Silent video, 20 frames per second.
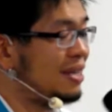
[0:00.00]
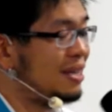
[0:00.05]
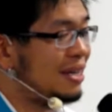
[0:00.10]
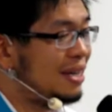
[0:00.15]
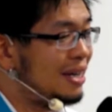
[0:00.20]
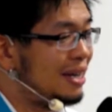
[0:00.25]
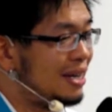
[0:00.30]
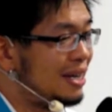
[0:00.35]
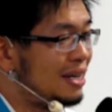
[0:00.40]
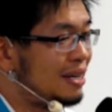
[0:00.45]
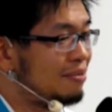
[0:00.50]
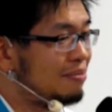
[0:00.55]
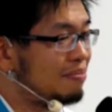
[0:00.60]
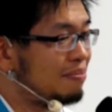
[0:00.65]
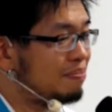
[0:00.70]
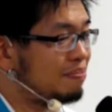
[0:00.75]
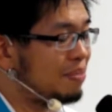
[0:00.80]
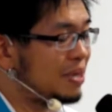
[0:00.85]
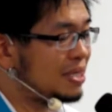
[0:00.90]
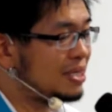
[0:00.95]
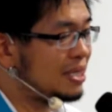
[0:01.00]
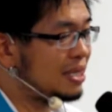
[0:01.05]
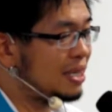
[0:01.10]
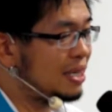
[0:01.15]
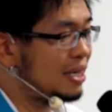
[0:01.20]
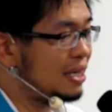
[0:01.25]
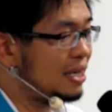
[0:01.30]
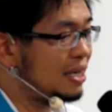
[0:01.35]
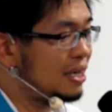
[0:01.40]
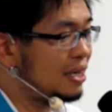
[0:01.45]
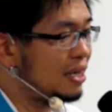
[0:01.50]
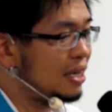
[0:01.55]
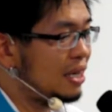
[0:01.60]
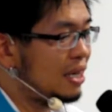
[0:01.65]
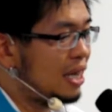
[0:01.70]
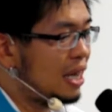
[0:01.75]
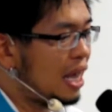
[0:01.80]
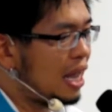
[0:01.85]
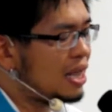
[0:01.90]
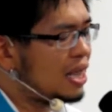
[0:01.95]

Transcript: Um, but uh, yeah, I